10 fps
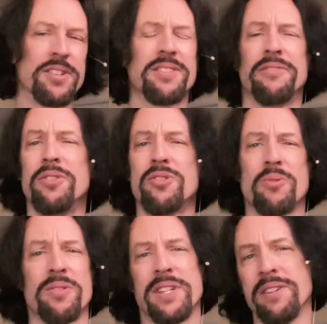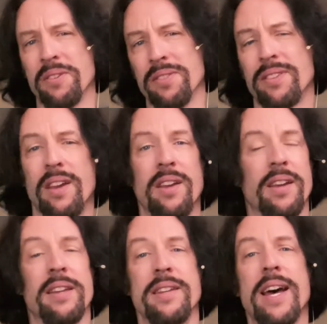in just a few short years.
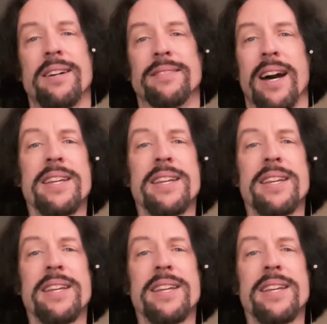And now